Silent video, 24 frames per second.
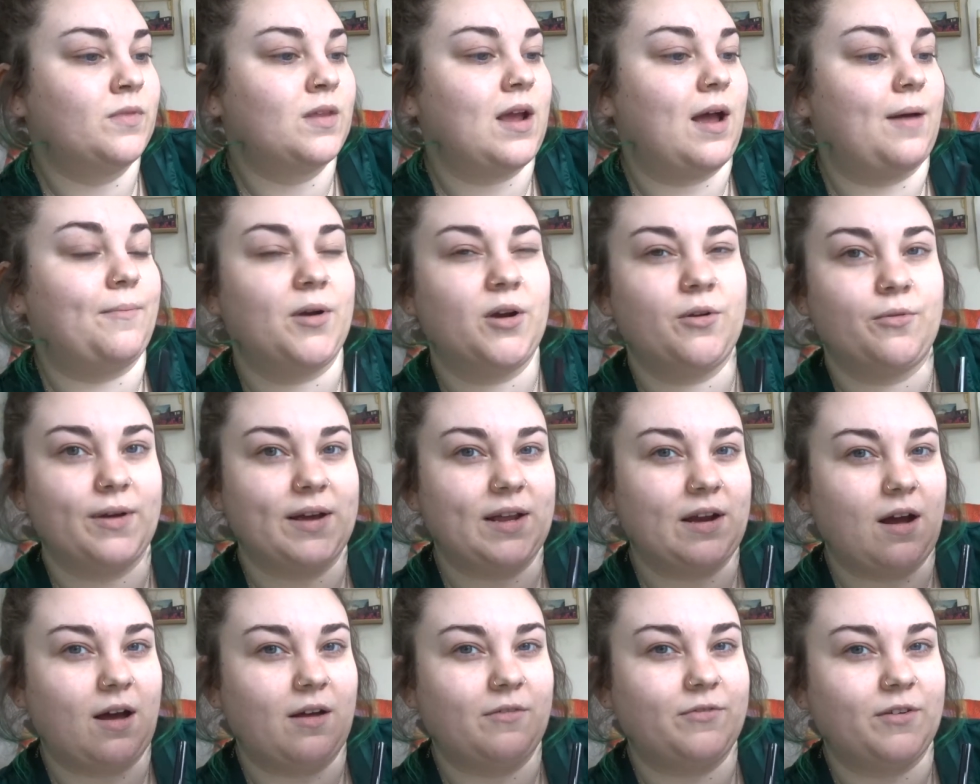I'm gonna read
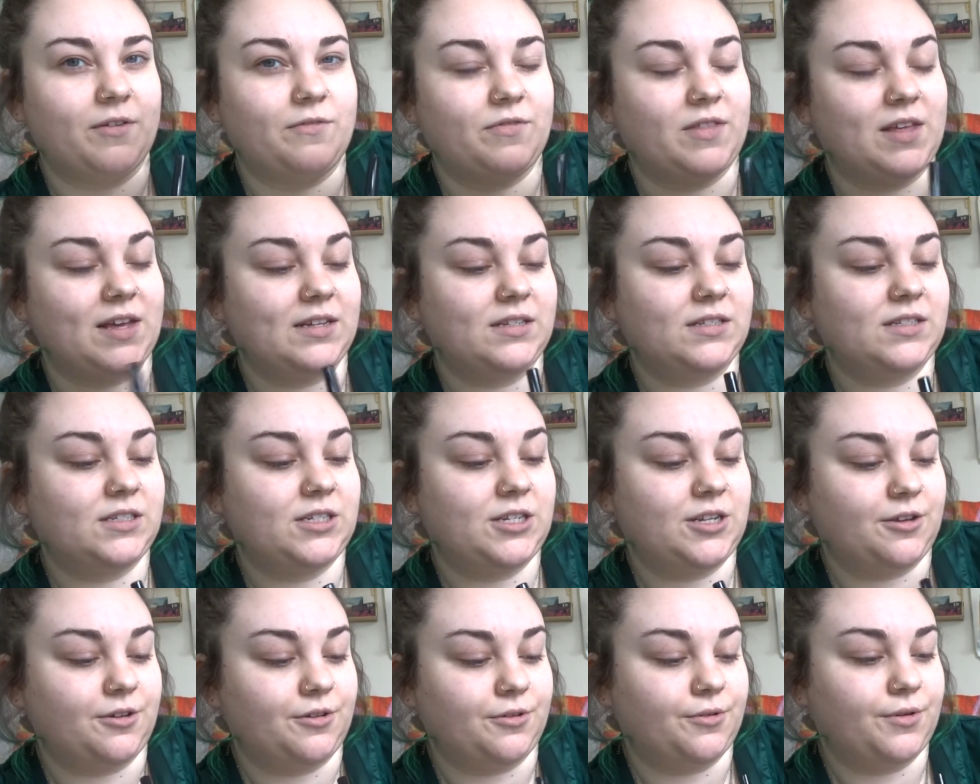off of this
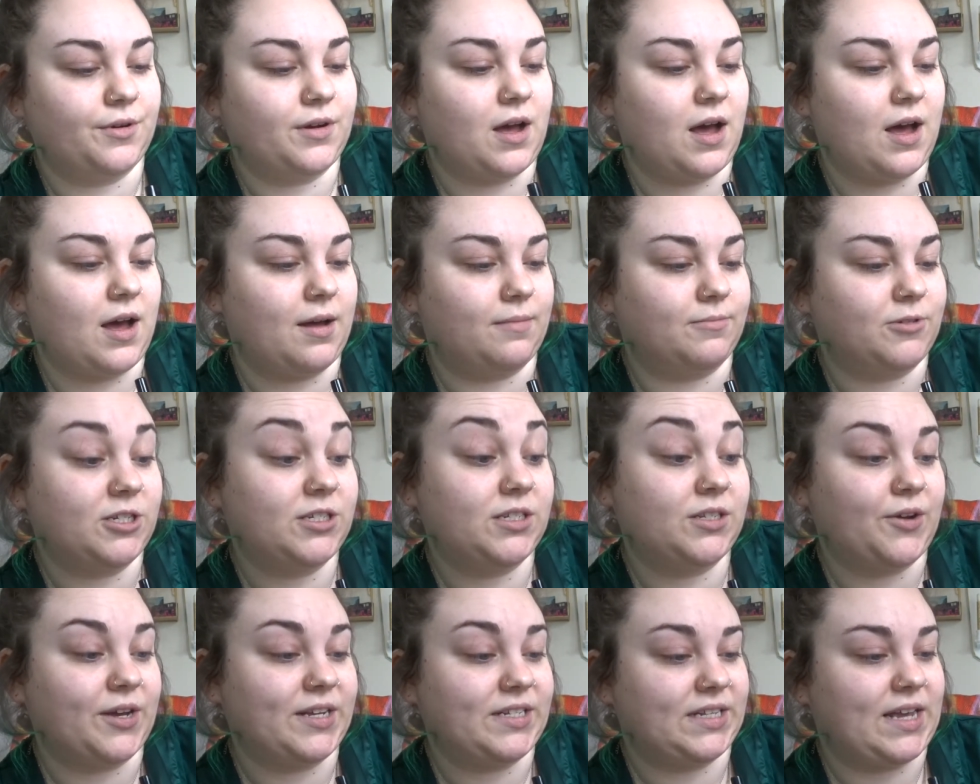too, just
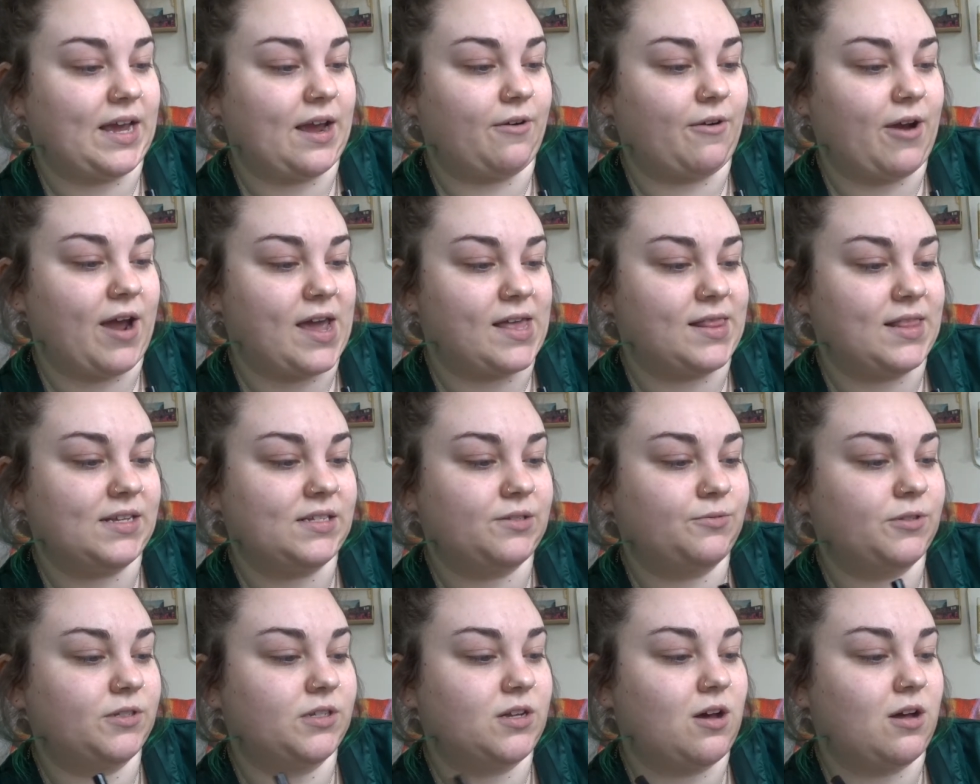so I say it right. This
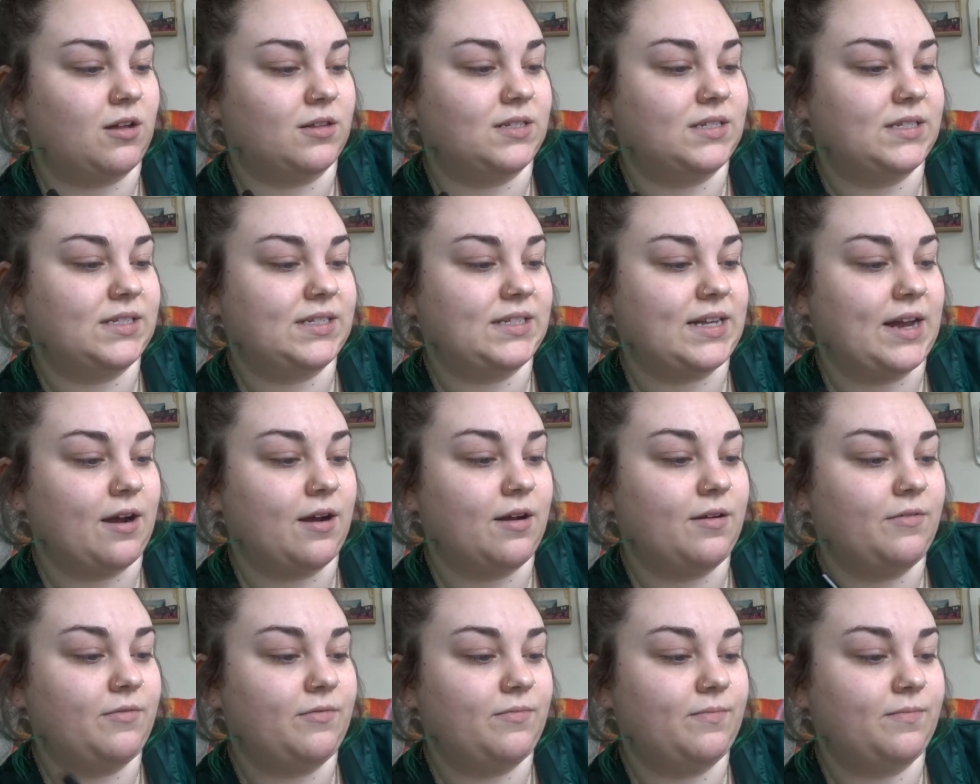one's called
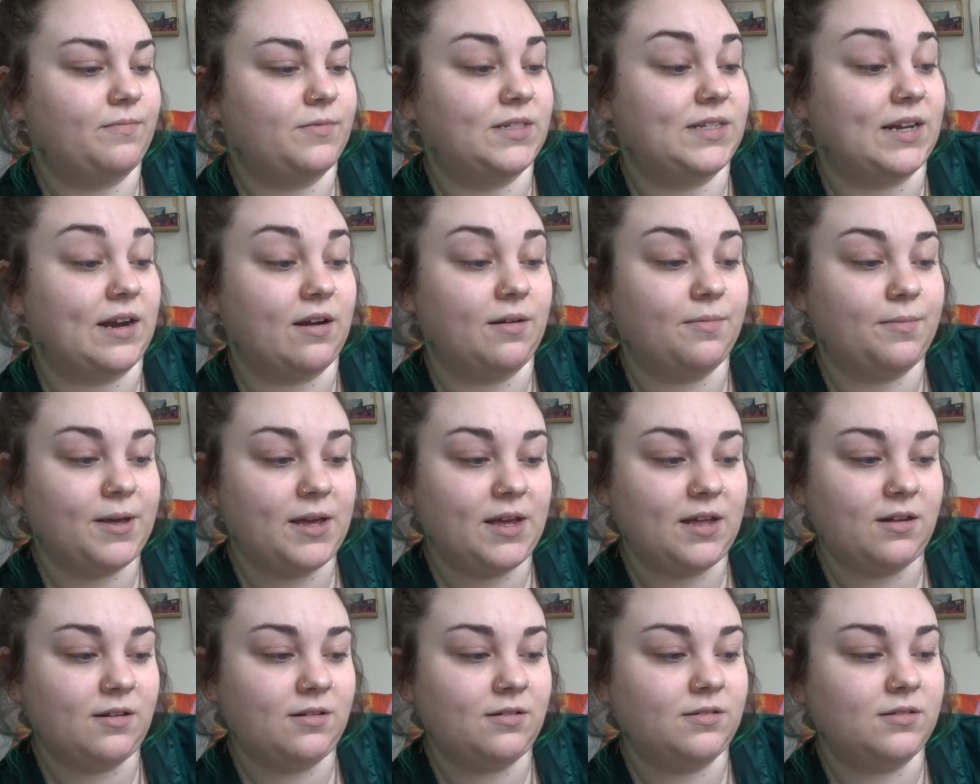
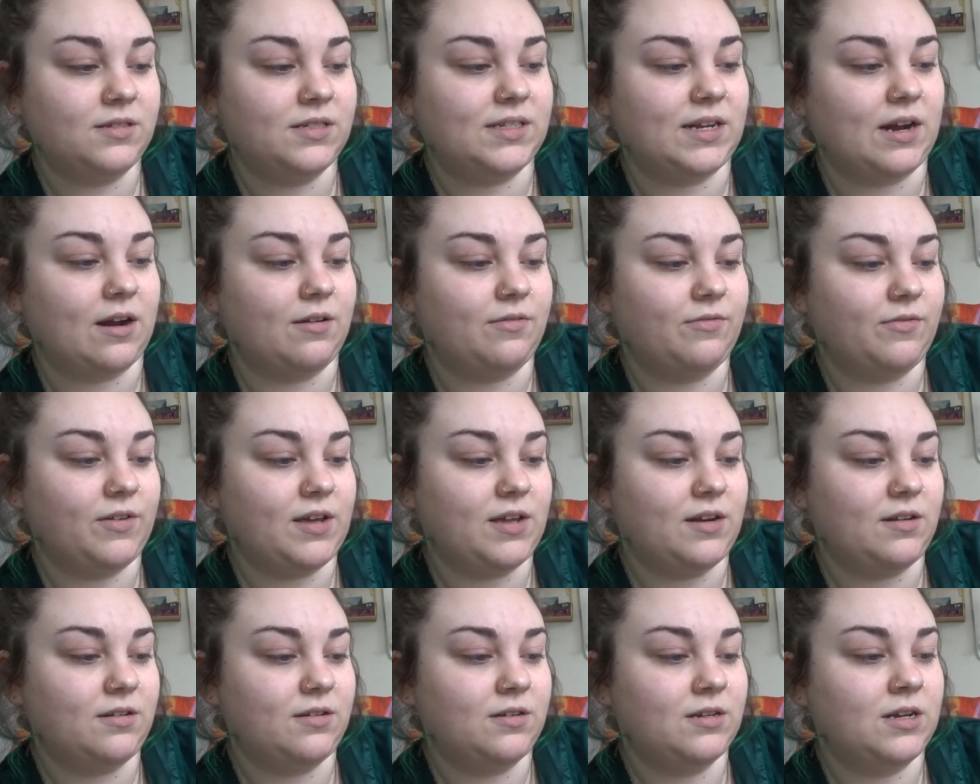Seraphine
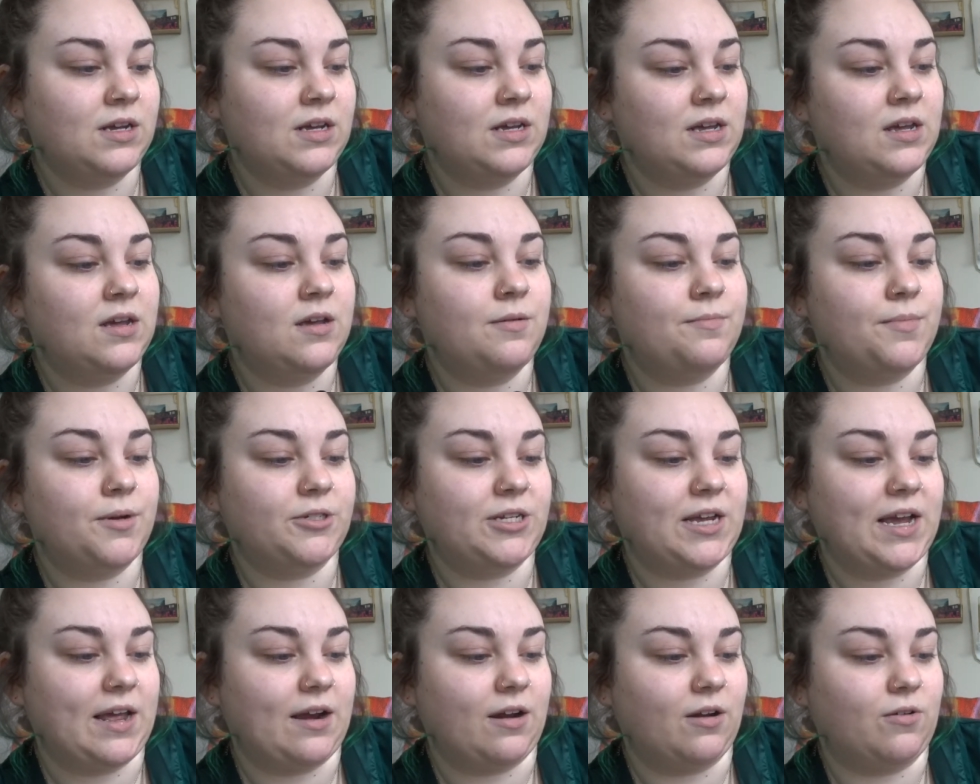
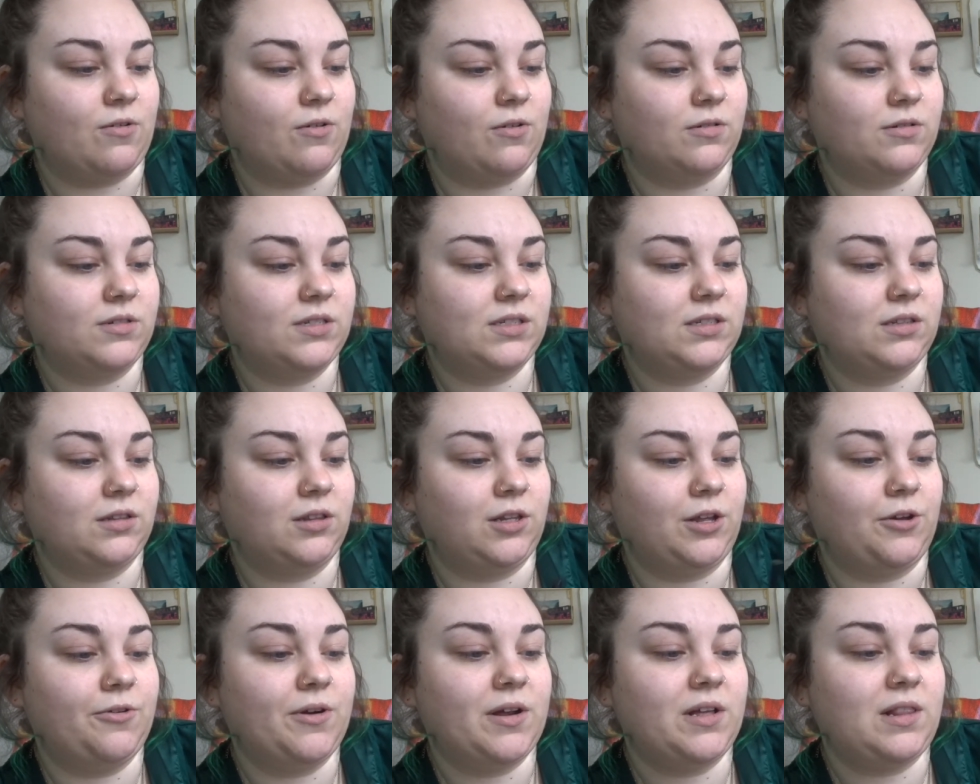Botanicals
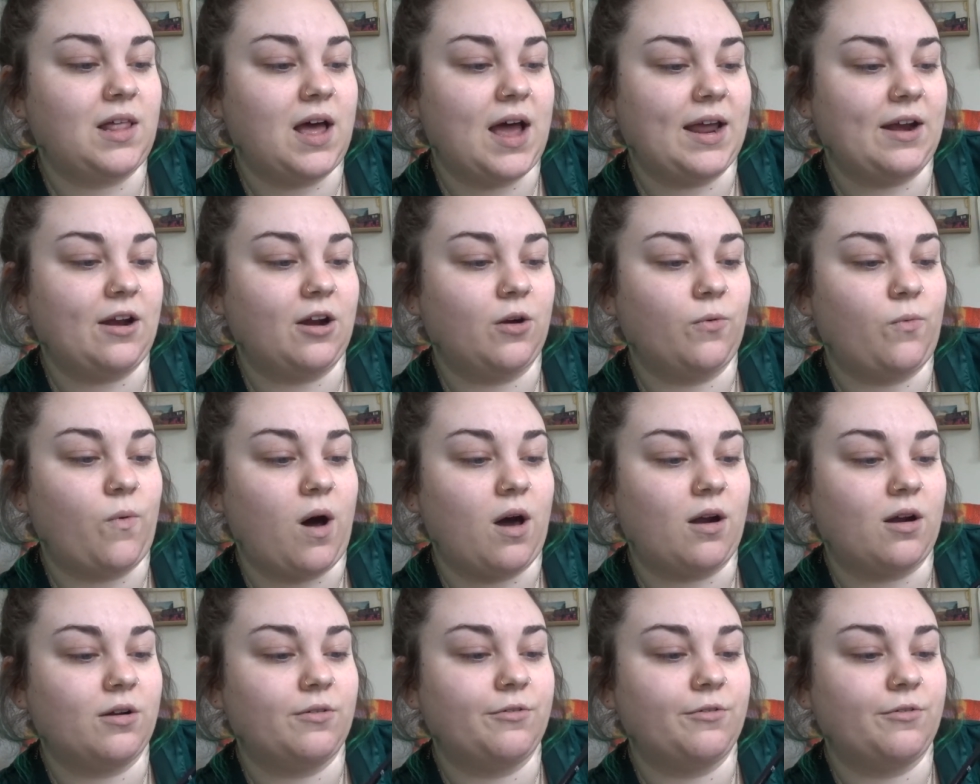Luna Liner Water